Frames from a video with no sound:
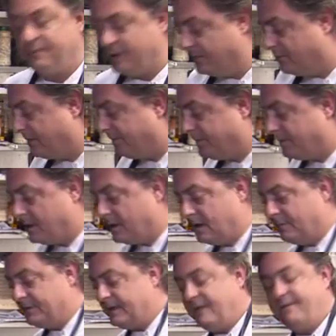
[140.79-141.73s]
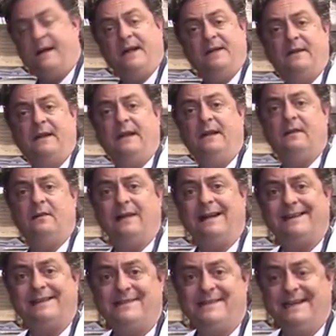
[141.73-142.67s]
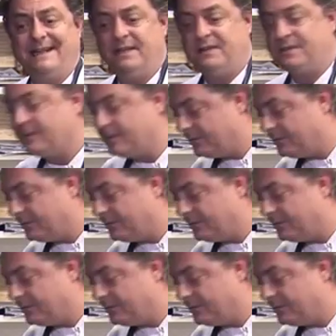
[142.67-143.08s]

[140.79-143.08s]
and we've deveined the langoustines